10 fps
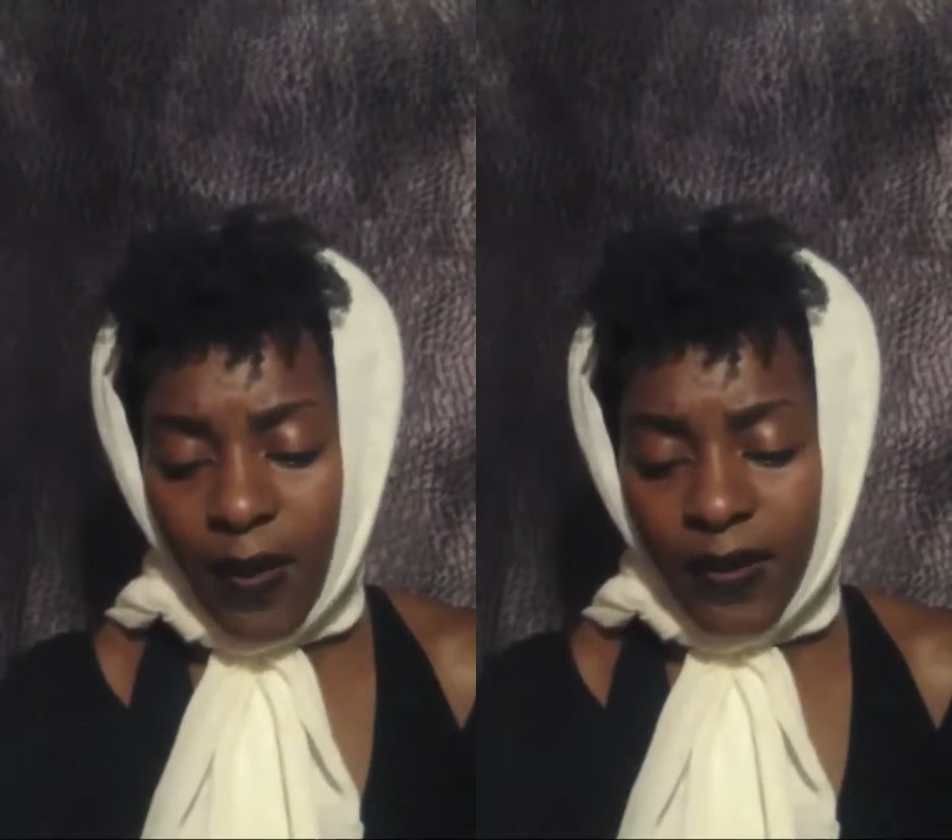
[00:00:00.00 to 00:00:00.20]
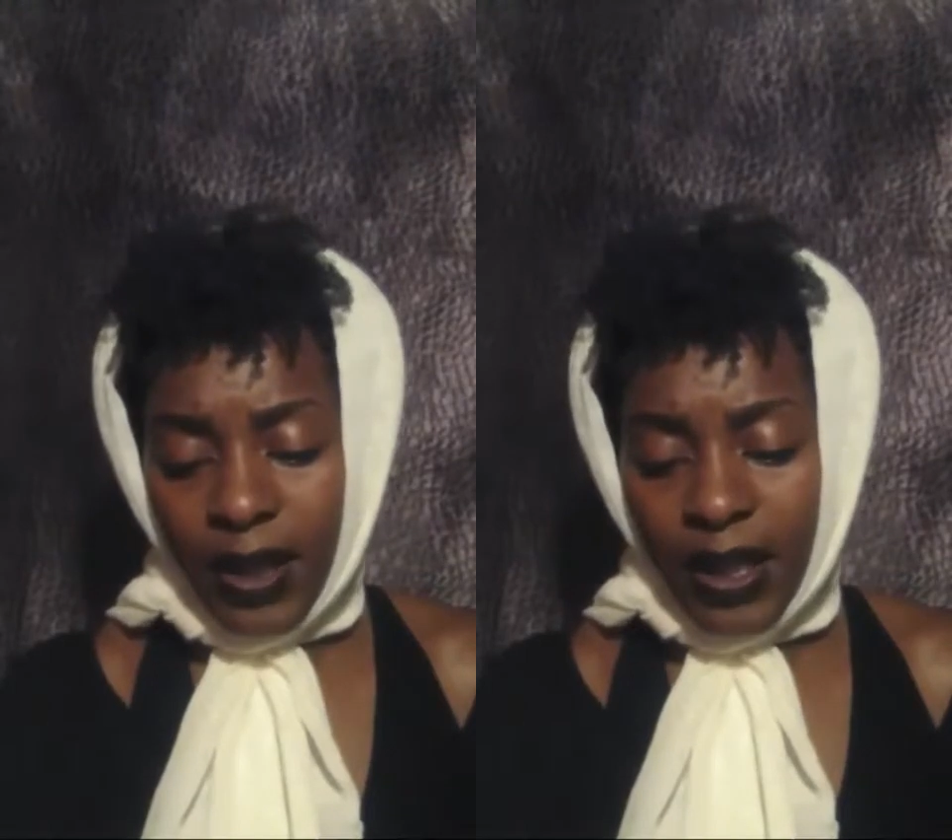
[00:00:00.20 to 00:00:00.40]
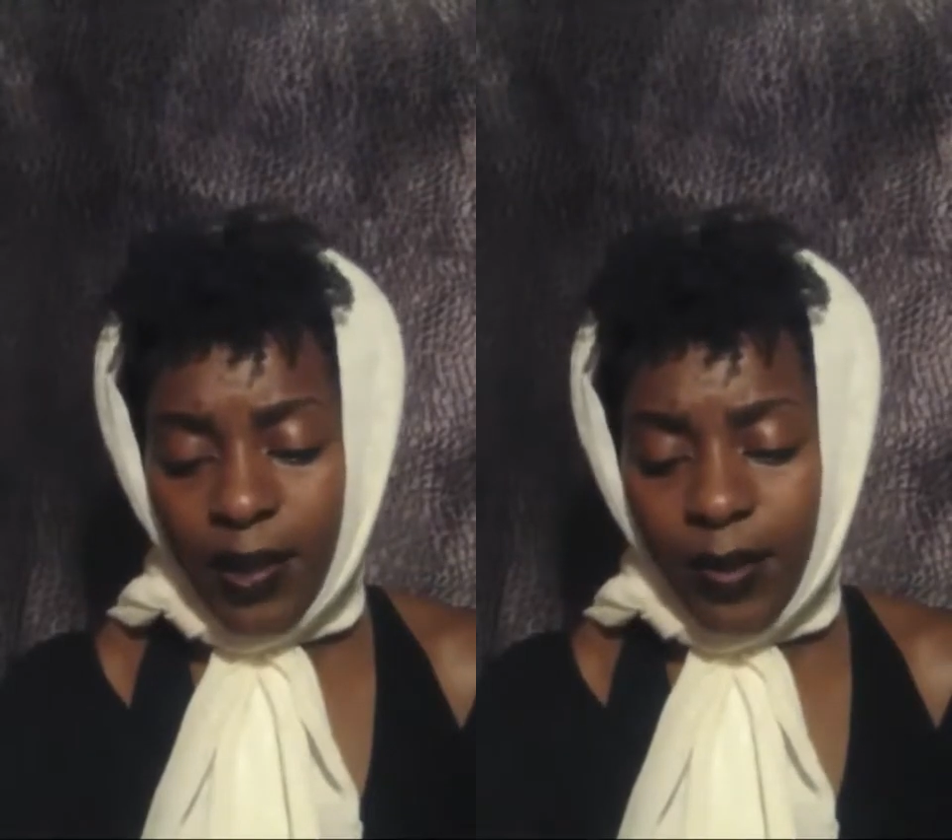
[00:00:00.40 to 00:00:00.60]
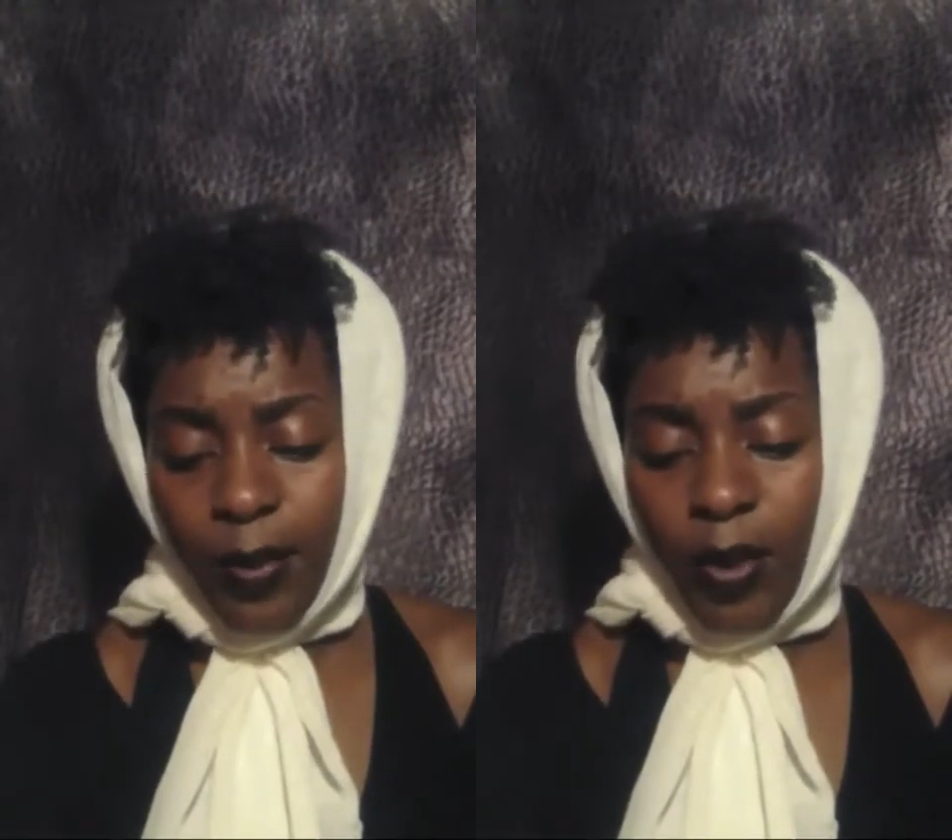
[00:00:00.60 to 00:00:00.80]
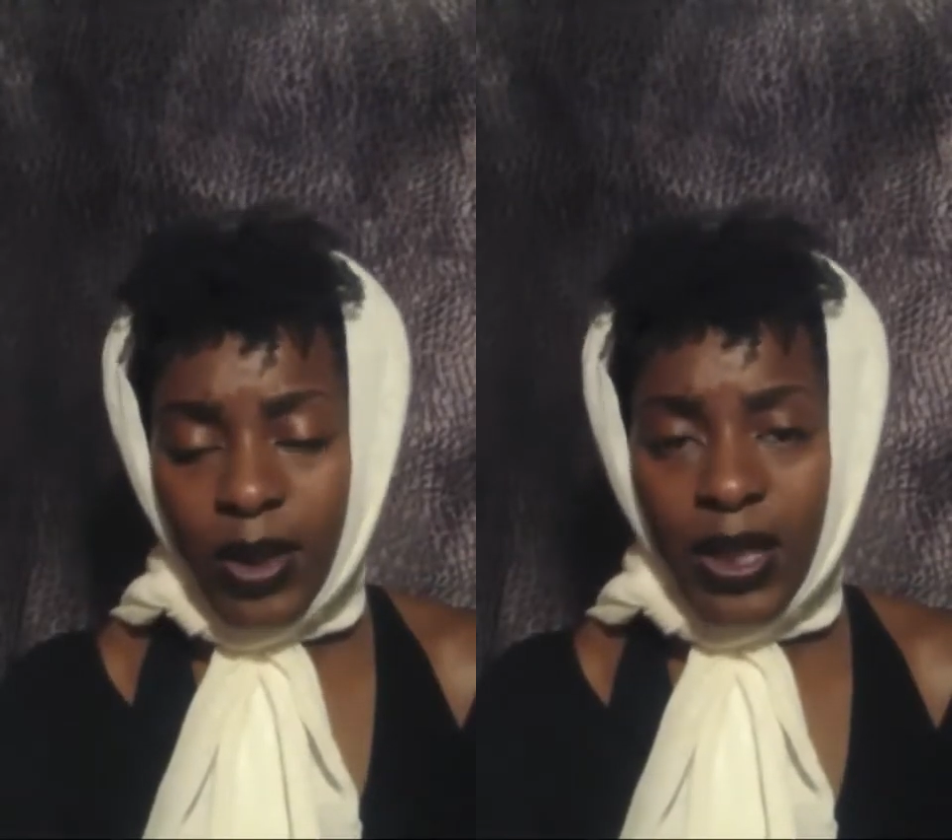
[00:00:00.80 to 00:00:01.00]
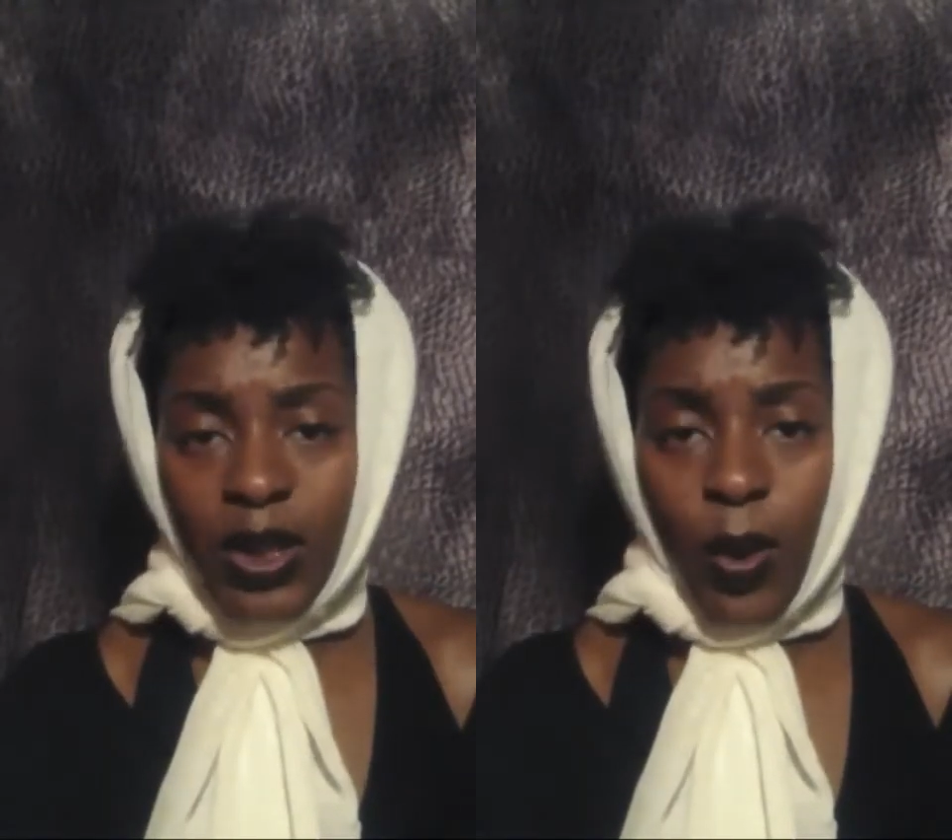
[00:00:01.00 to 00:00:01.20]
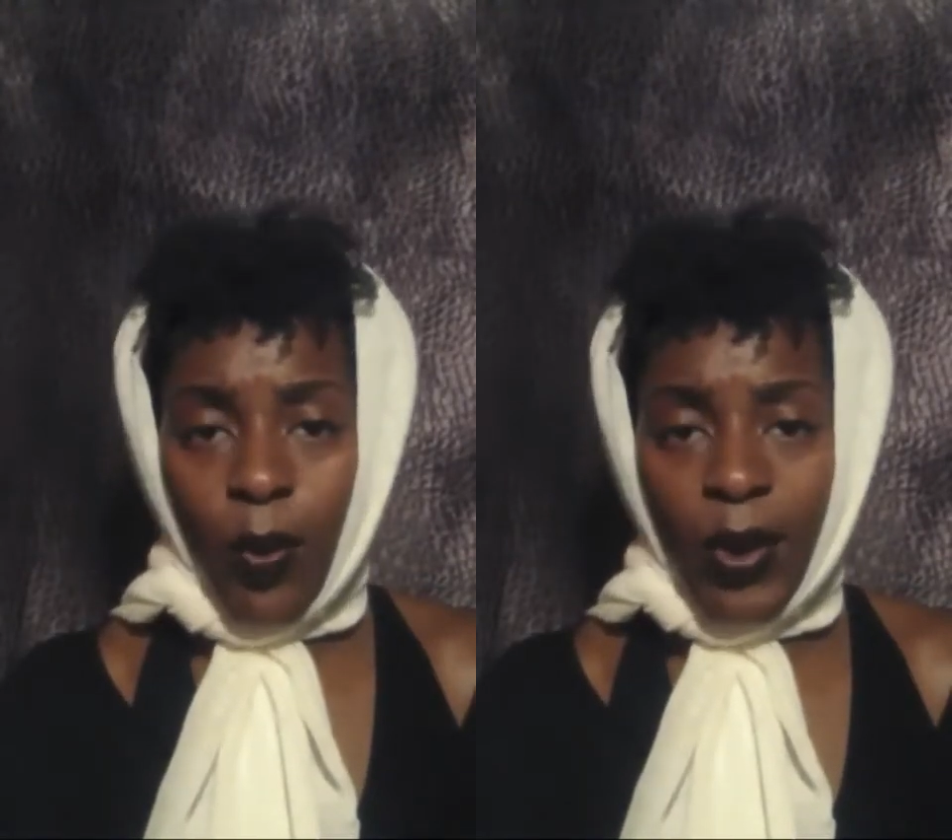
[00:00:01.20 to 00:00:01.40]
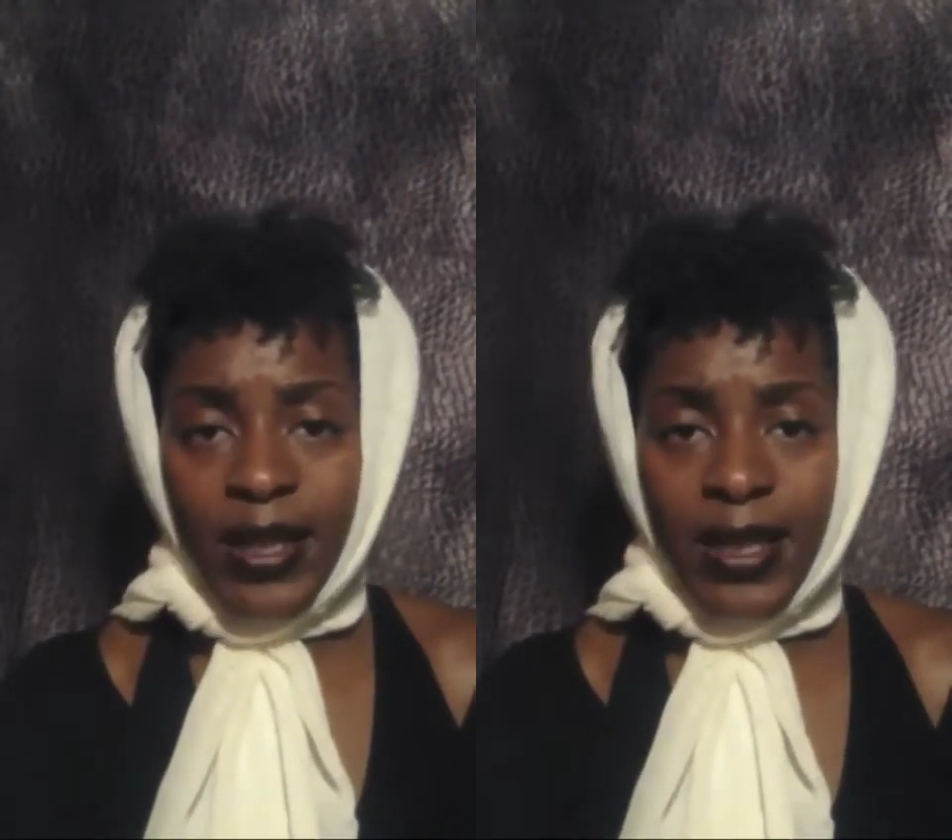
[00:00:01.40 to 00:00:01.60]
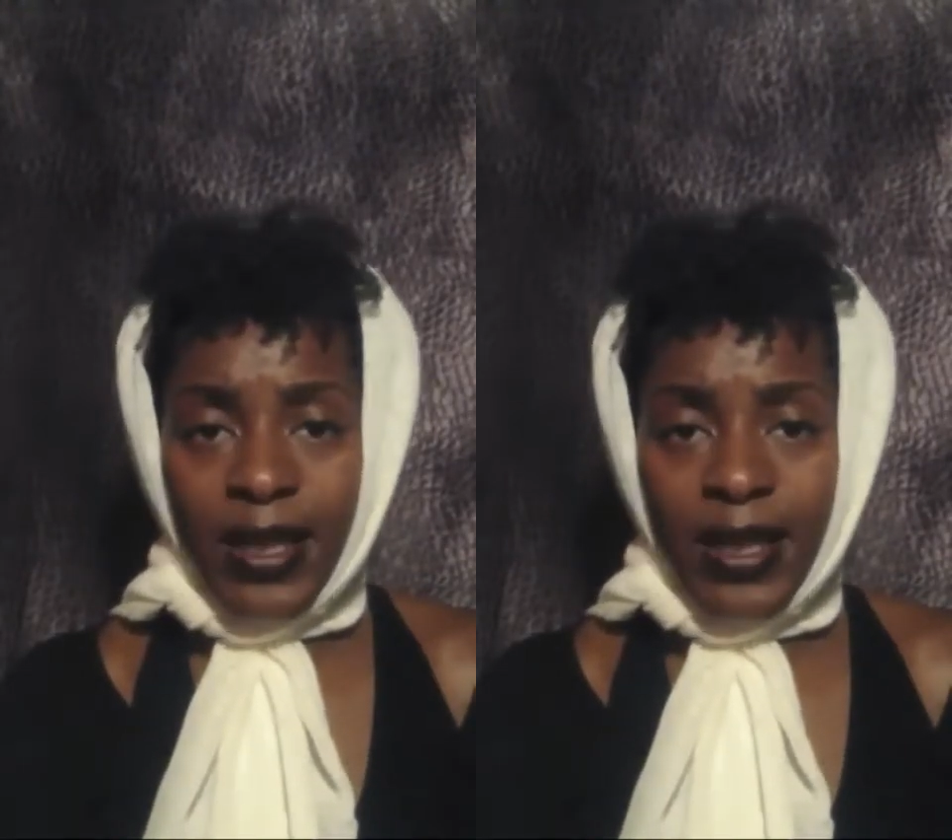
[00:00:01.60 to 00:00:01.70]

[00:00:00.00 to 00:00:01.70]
And it's important to always